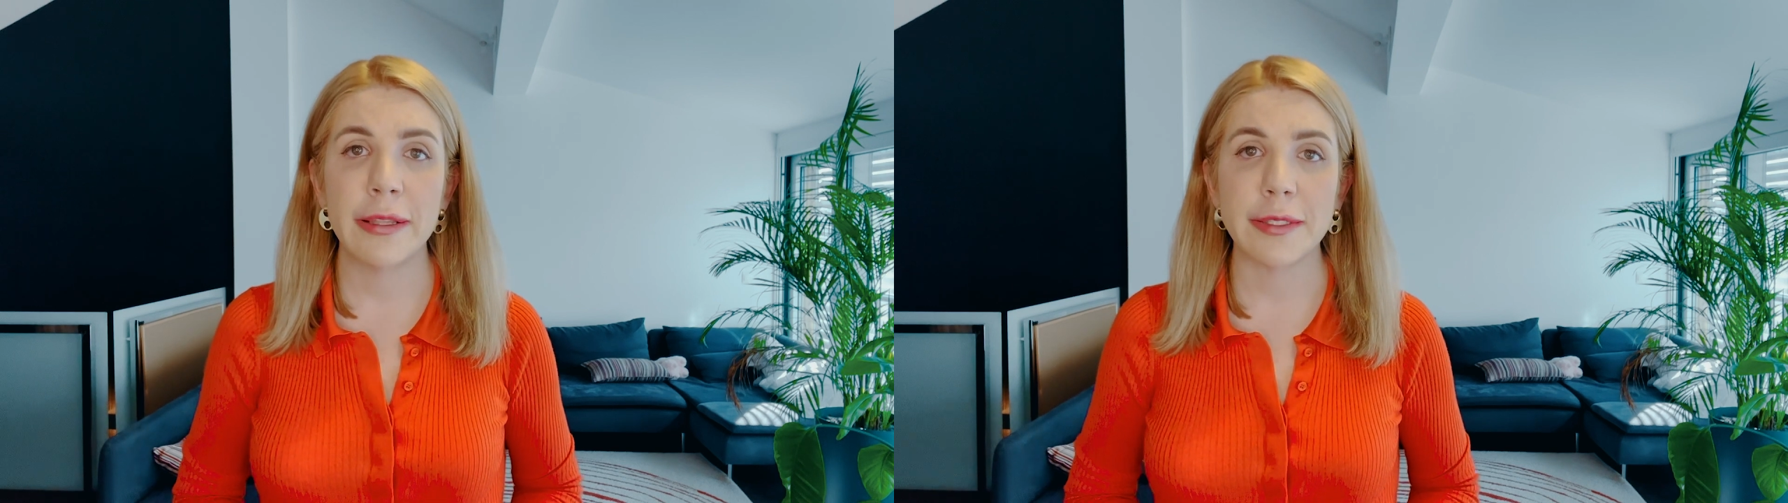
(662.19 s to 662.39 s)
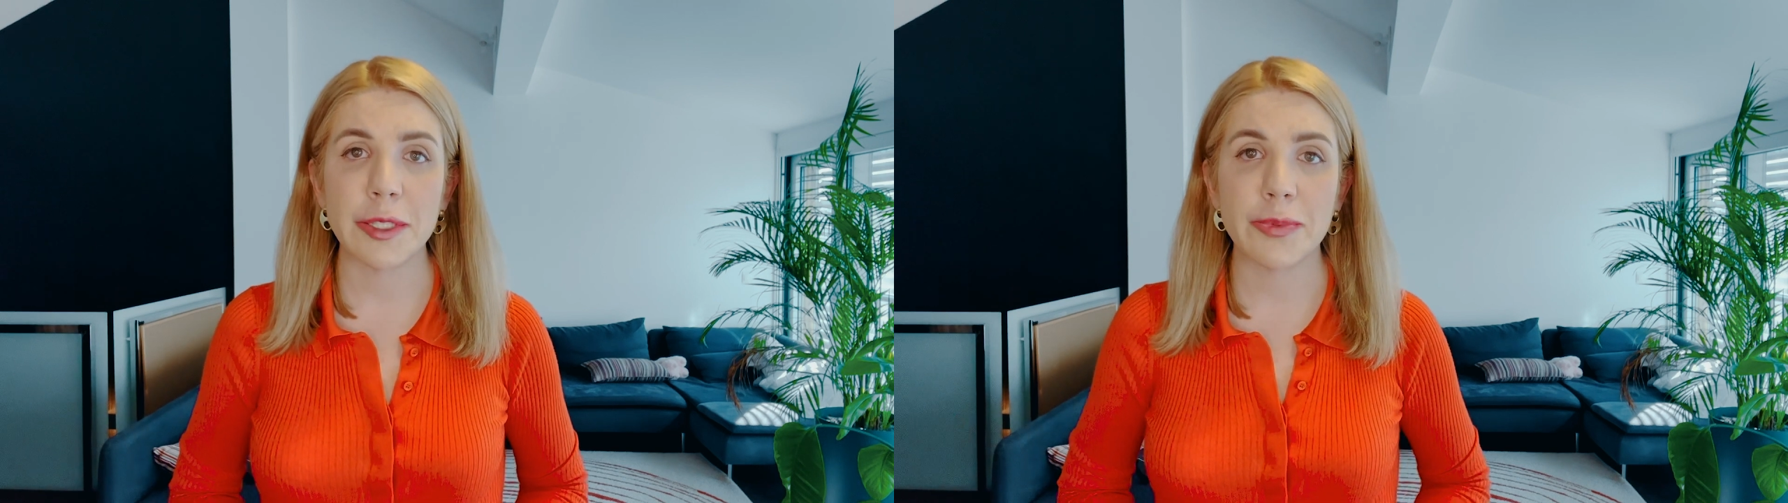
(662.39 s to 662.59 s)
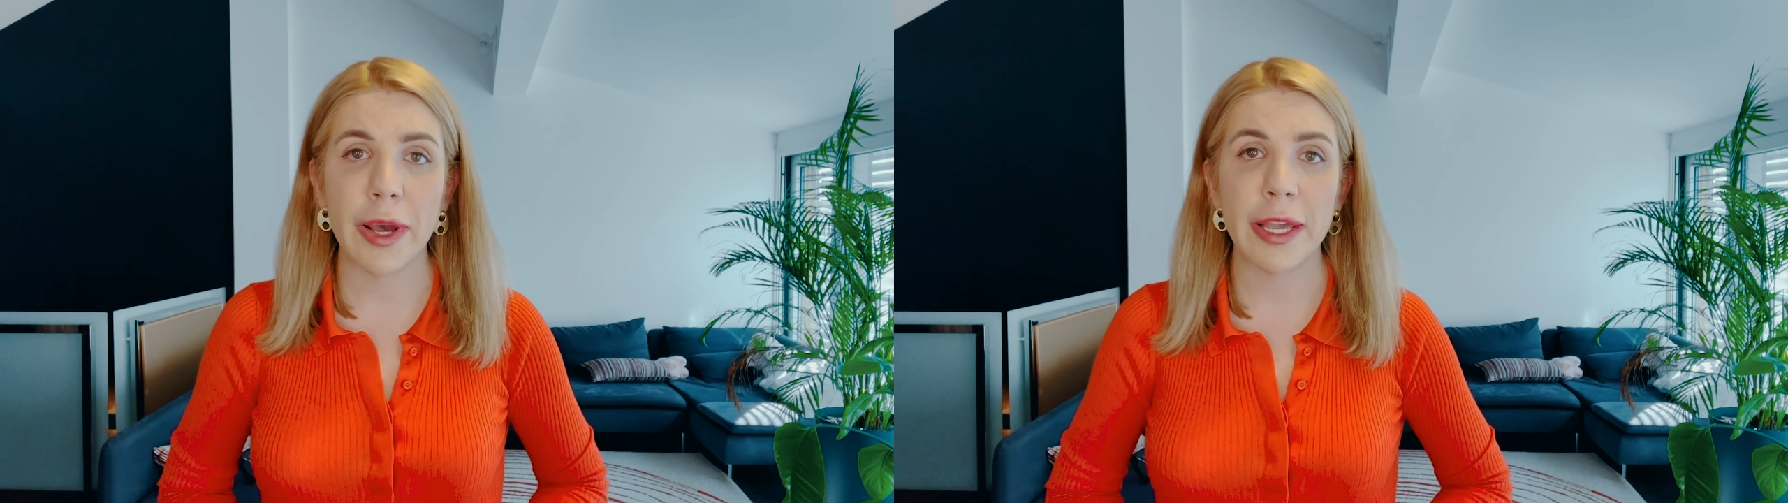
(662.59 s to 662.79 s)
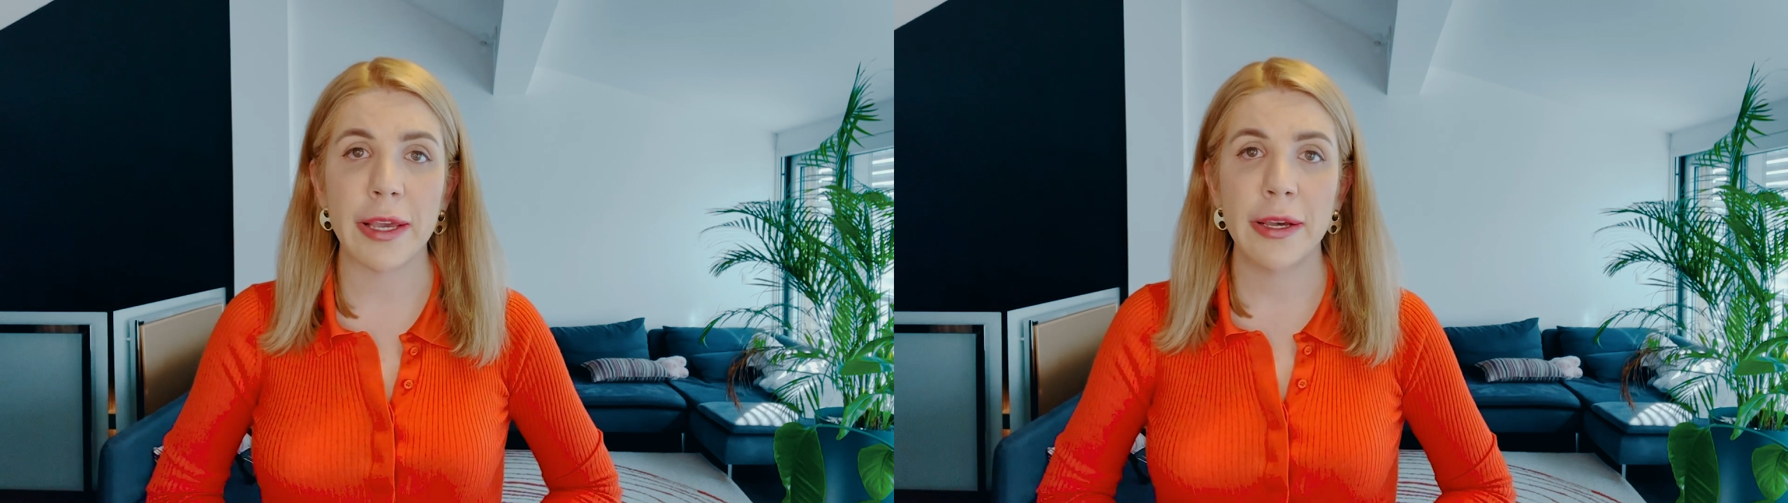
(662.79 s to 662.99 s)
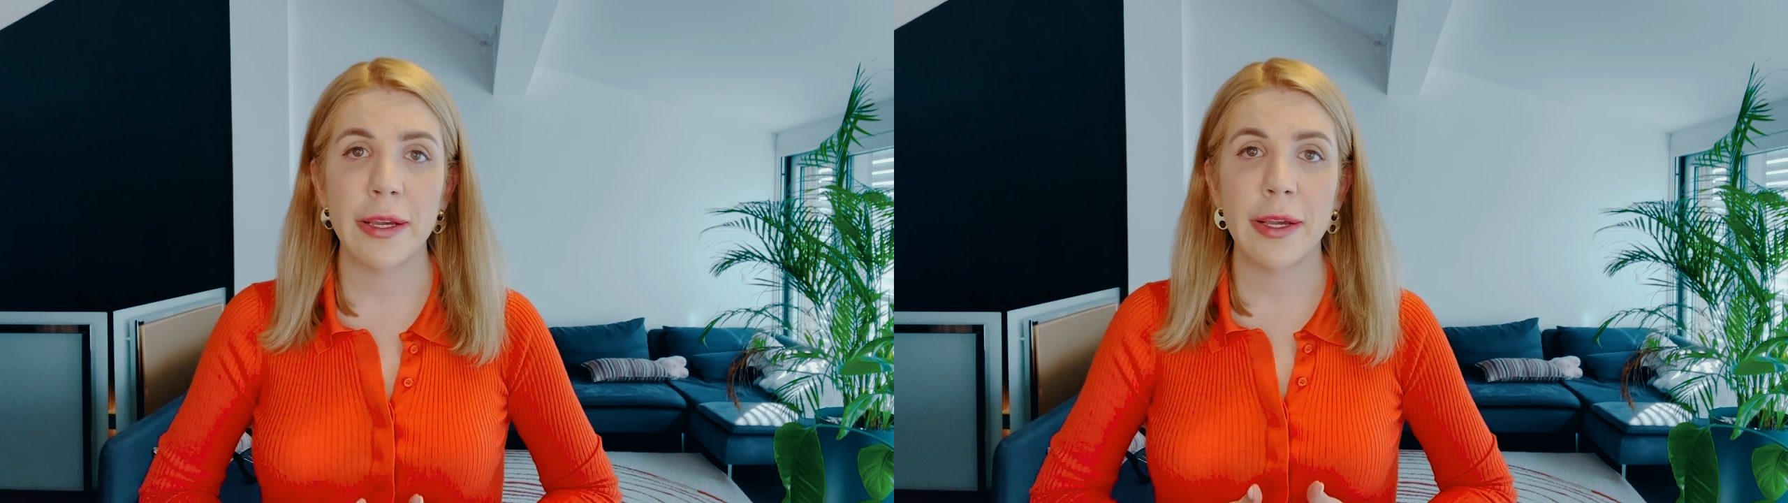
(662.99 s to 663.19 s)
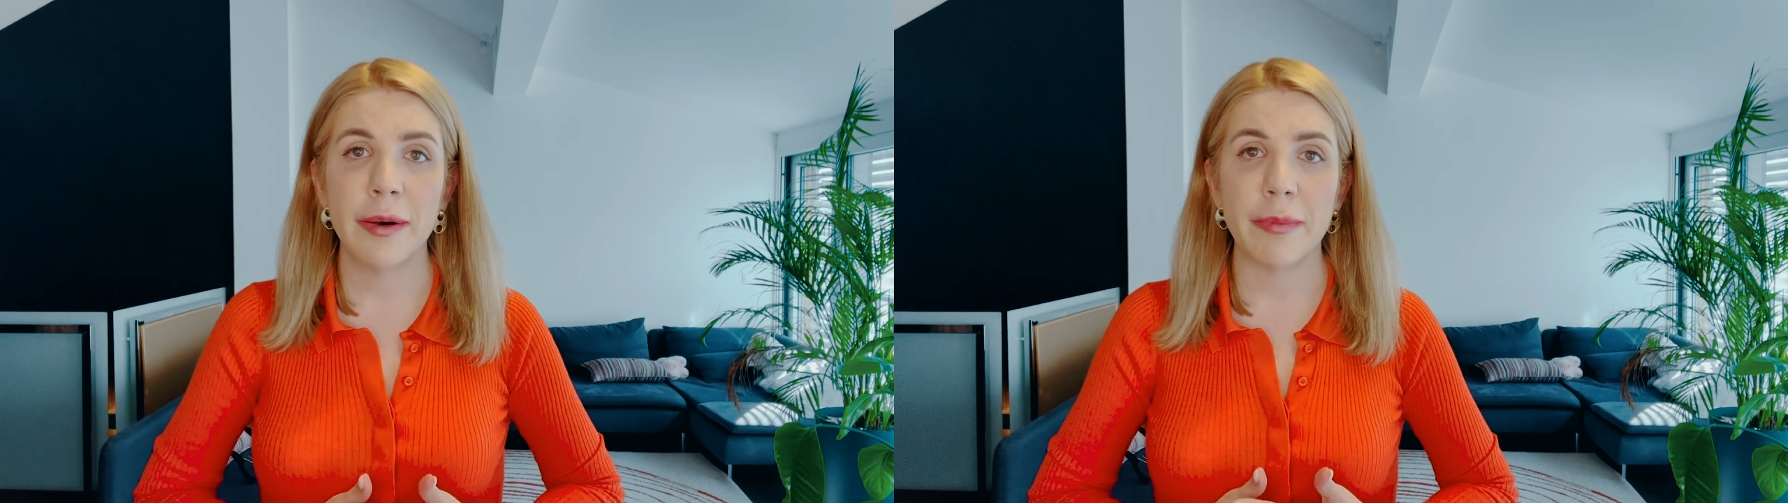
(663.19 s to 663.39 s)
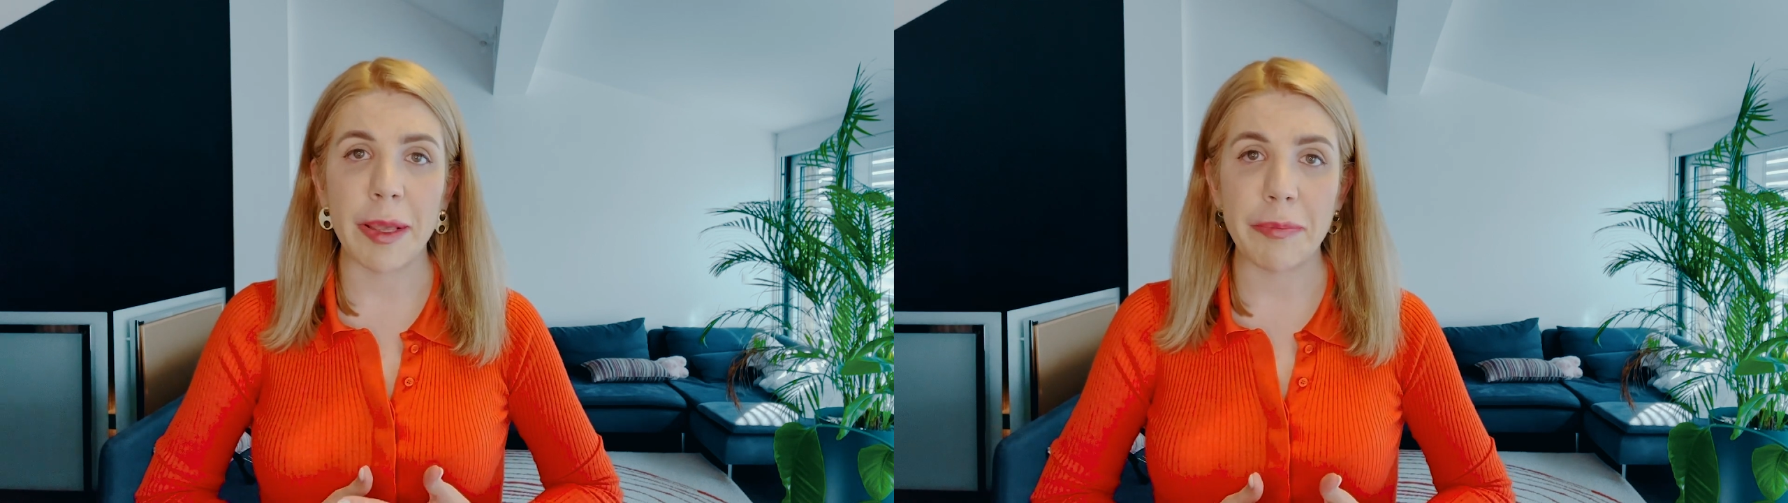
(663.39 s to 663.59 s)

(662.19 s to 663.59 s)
This is why my